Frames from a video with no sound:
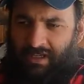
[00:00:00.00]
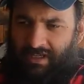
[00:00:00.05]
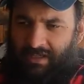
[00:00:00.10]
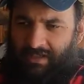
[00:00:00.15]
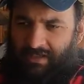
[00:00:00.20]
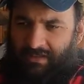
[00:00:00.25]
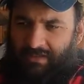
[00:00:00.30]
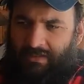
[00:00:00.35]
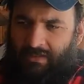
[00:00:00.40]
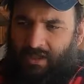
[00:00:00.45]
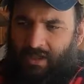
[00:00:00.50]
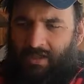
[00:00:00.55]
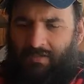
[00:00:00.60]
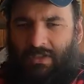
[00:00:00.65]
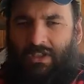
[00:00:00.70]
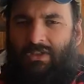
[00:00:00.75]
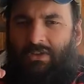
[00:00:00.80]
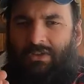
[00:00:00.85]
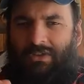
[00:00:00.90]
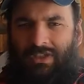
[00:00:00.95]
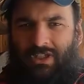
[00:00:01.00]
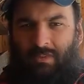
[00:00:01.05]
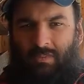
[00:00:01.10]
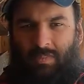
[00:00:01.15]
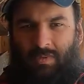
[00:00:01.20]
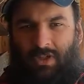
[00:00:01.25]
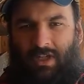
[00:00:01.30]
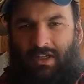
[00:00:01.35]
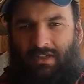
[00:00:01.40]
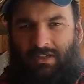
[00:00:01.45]
is often you'll see
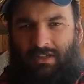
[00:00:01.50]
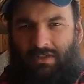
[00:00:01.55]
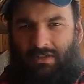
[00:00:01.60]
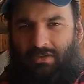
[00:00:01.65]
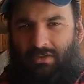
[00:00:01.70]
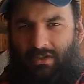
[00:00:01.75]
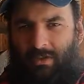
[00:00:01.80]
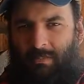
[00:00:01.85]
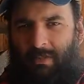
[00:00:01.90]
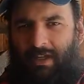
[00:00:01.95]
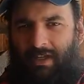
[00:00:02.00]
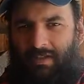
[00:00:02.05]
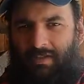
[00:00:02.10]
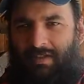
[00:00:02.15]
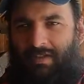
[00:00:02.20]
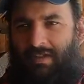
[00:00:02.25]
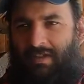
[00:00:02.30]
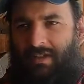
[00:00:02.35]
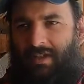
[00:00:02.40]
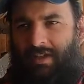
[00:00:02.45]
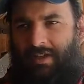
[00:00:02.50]
processor specs,